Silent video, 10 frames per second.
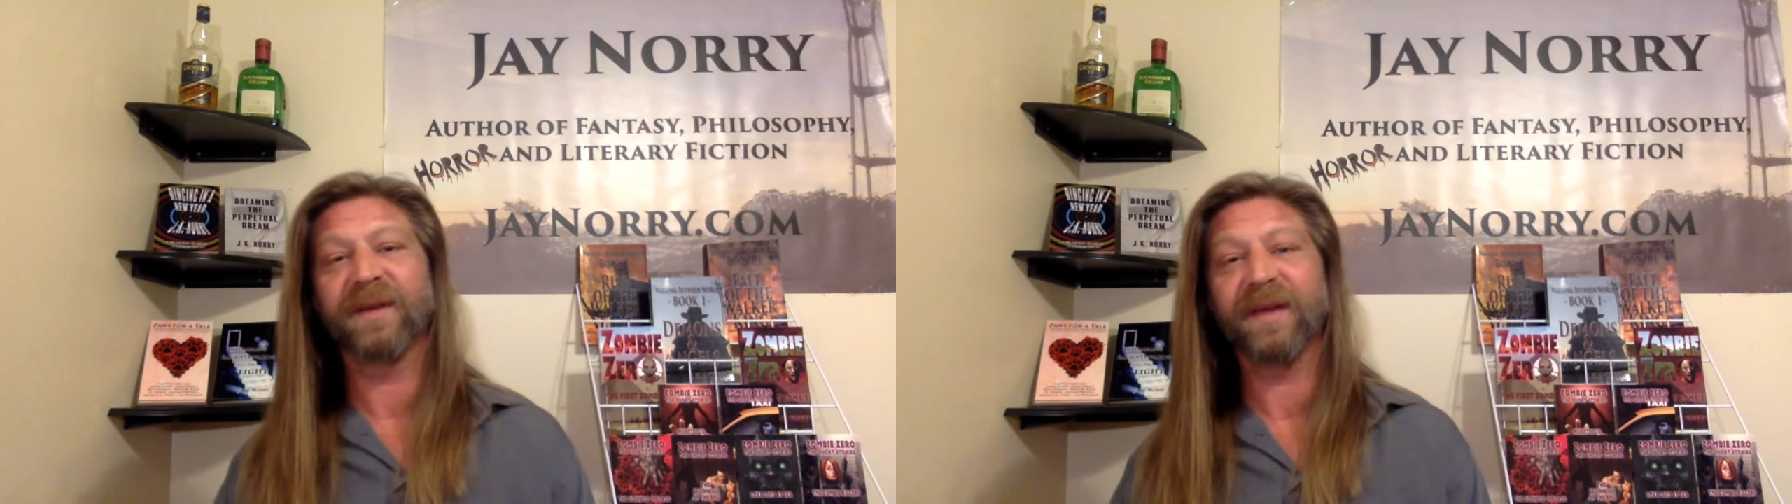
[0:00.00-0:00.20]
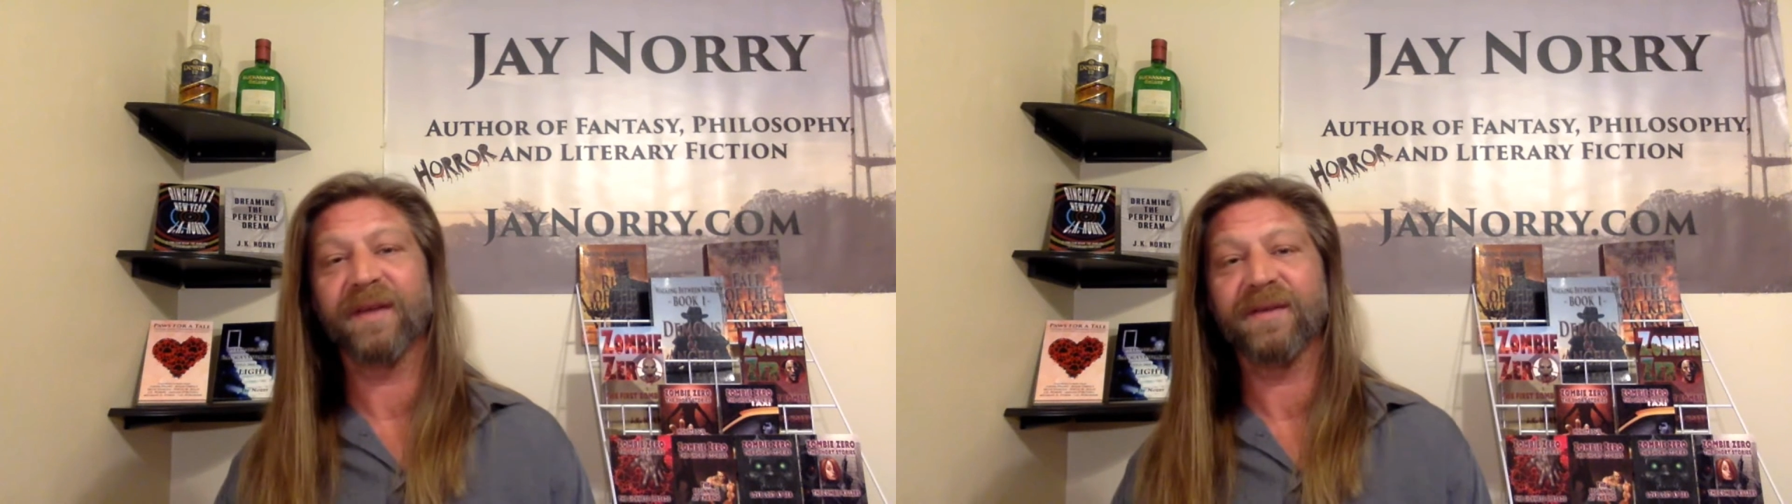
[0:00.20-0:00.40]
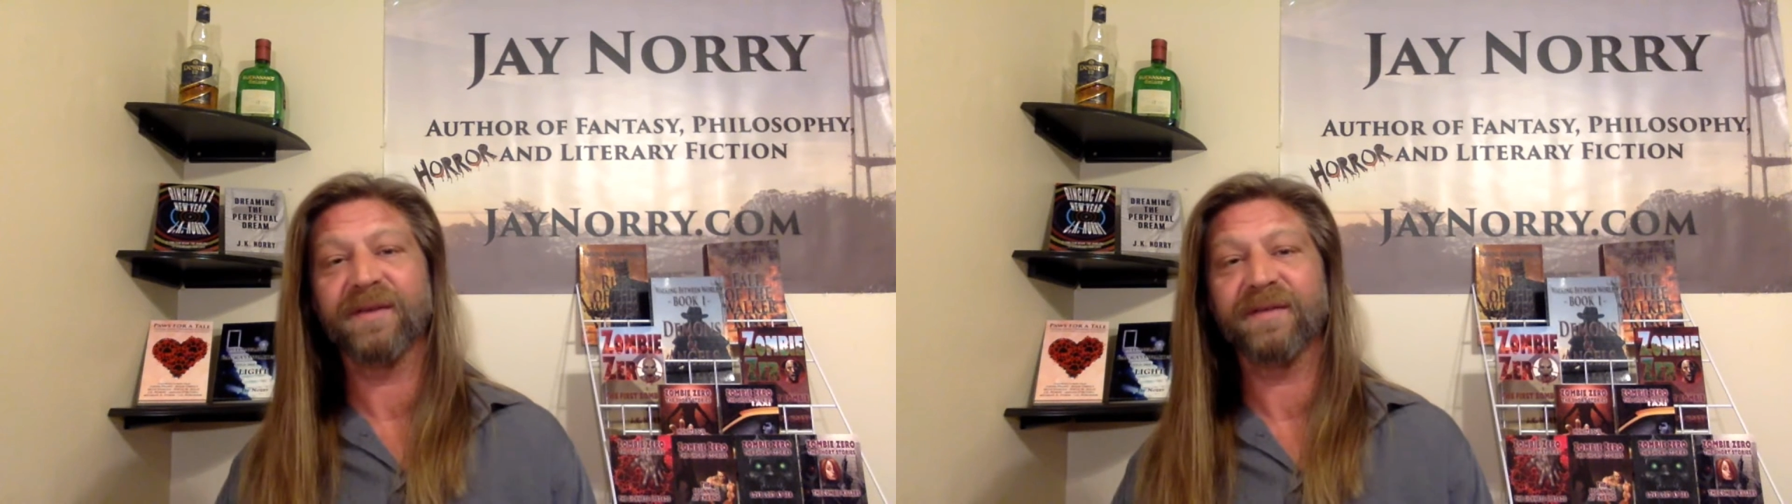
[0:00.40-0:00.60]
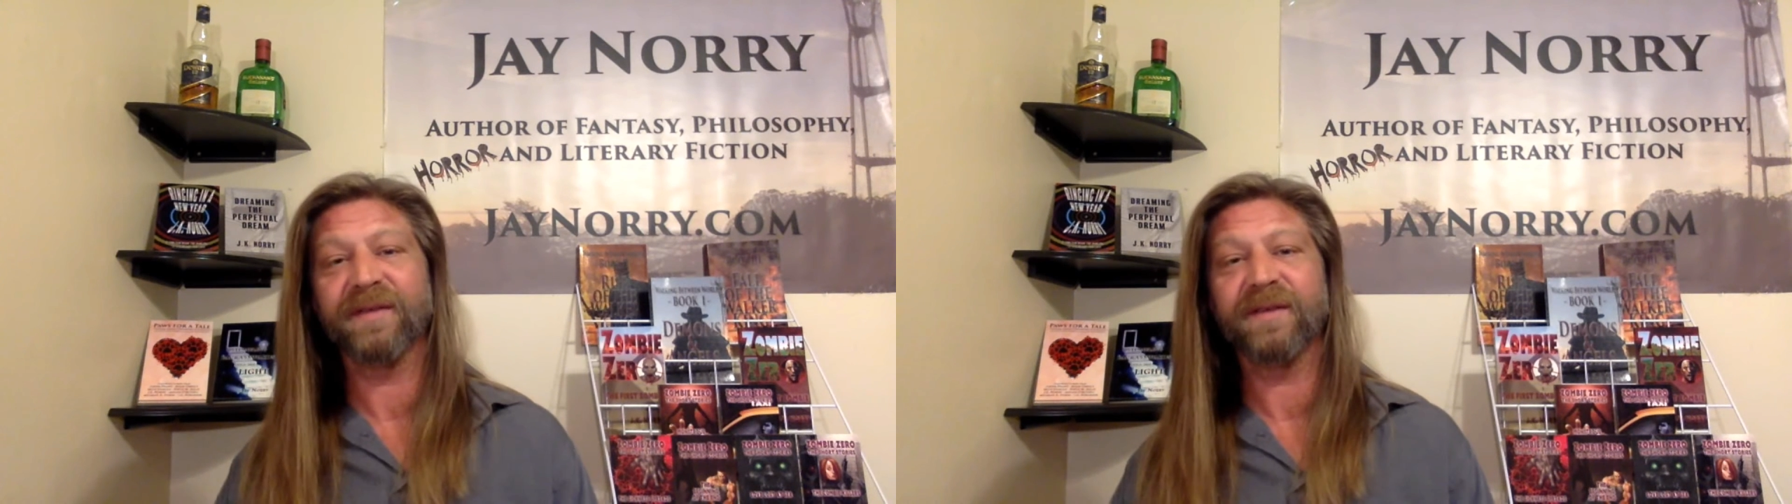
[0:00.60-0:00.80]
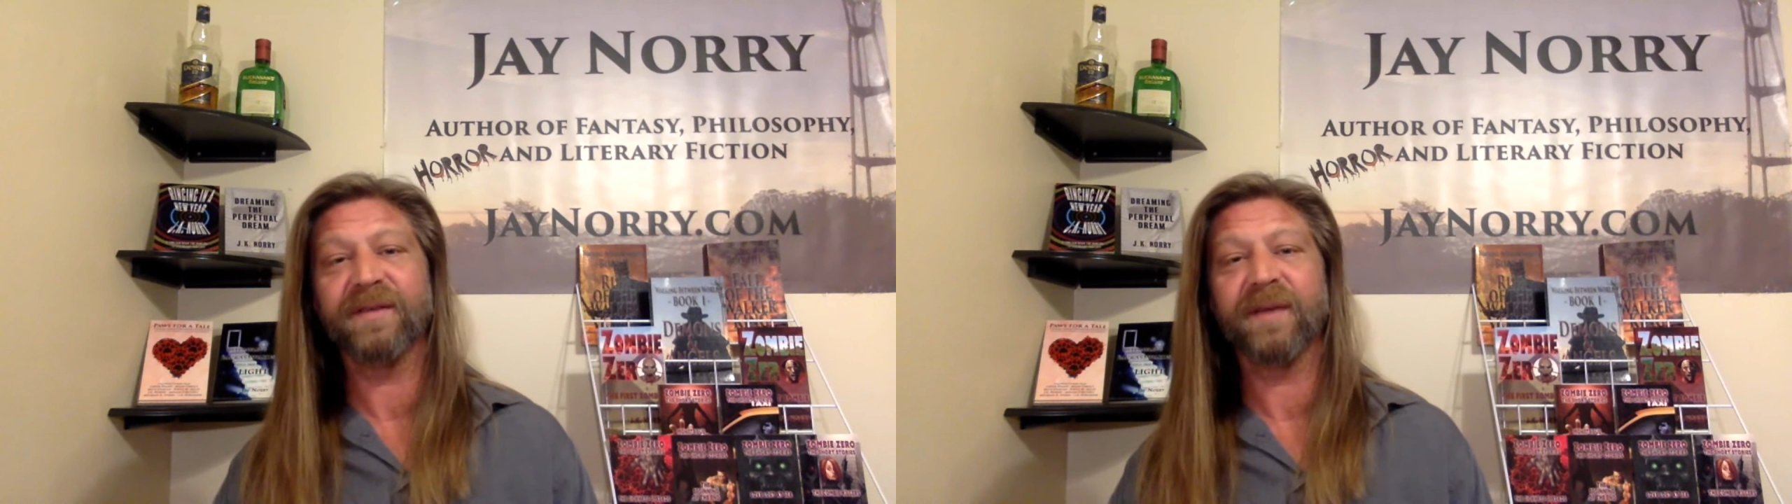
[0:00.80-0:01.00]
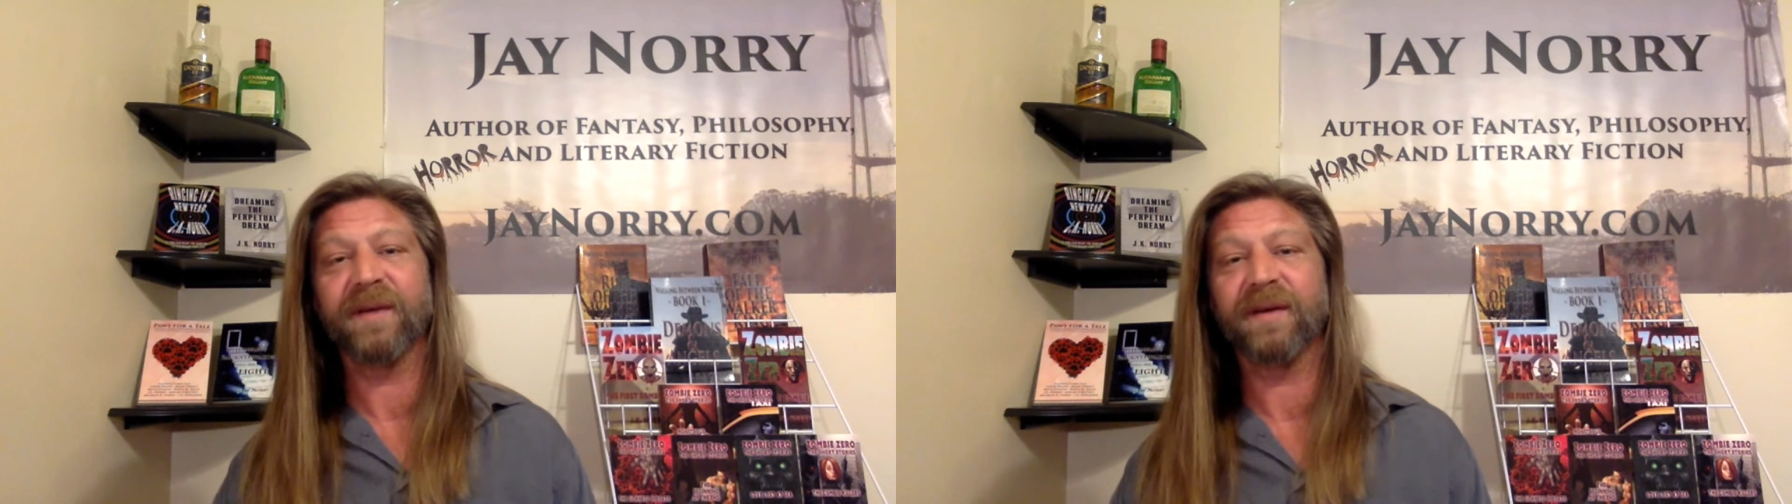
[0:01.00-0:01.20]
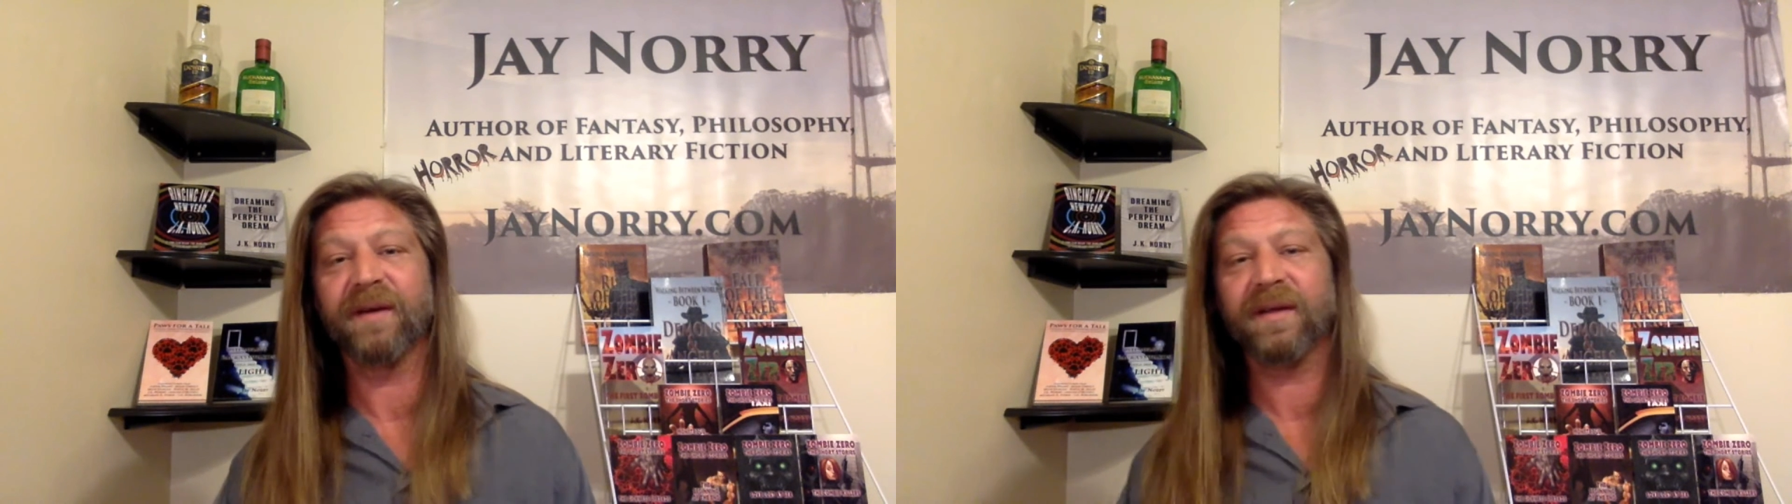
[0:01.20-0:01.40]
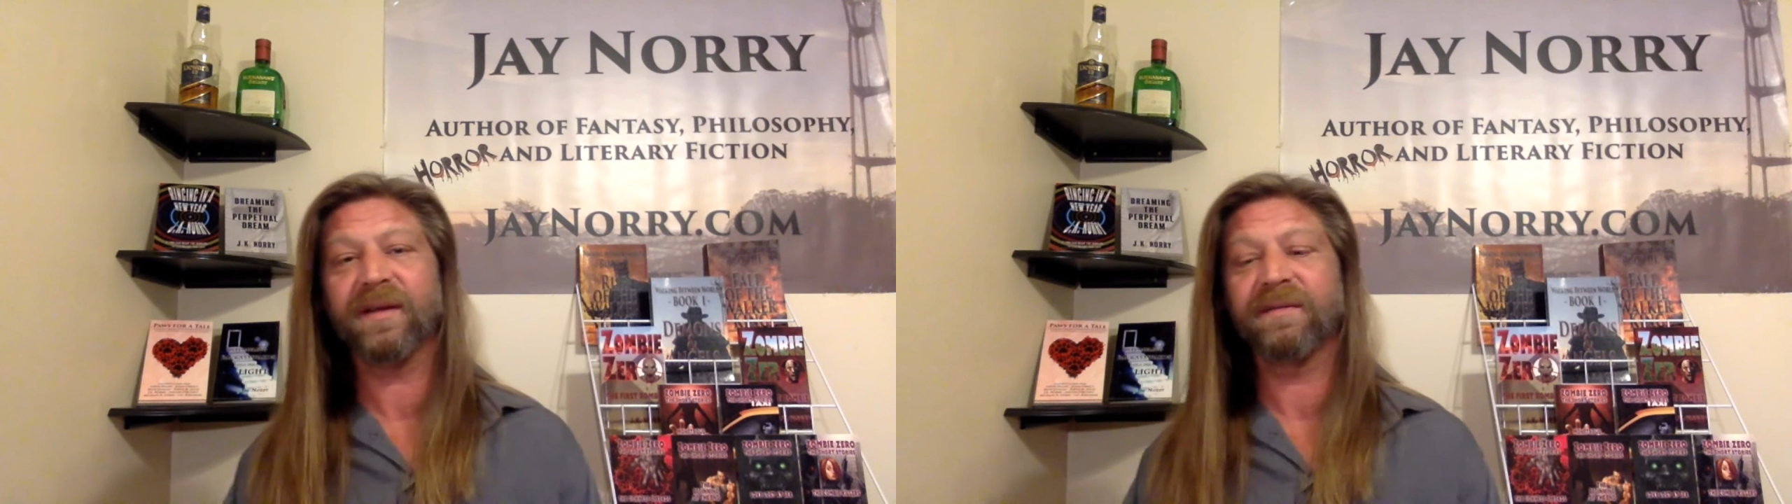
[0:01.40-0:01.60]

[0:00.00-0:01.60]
together this event to Michael Elliott,